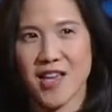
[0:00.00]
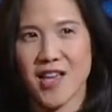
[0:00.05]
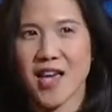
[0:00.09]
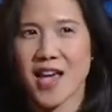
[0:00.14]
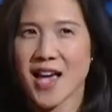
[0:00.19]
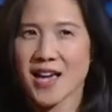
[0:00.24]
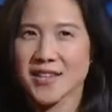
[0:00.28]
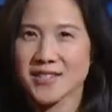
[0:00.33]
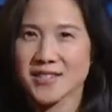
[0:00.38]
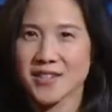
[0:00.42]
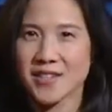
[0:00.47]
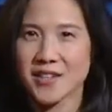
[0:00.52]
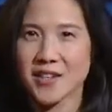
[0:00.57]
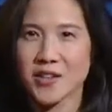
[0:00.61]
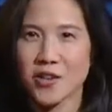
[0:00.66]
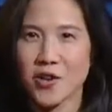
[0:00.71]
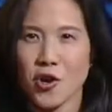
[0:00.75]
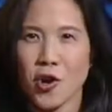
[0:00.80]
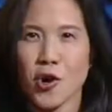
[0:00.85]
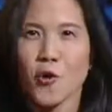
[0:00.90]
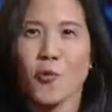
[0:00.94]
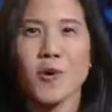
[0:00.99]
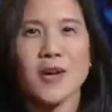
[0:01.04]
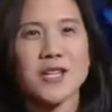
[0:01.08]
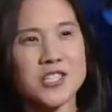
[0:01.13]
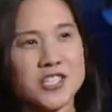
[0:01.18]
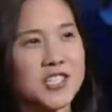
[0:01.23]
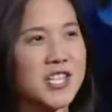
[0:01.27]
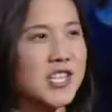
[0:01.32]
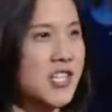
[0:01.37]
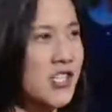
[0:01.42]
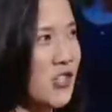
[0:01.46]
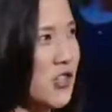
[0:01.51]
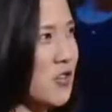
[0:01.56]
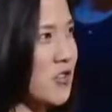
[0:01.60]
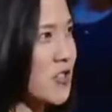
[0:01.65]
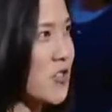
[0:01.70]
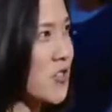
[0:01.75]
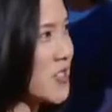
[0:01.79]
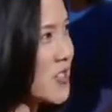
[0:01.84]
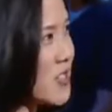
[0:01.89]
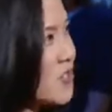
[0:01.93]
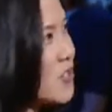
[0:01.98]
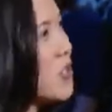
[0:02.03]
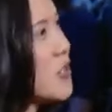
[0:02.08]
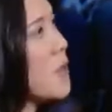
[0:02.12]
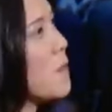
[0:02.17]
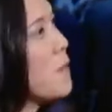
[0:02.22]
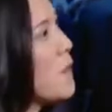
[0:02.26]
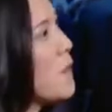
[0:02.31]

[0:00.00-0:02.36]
asking which teachers are still going to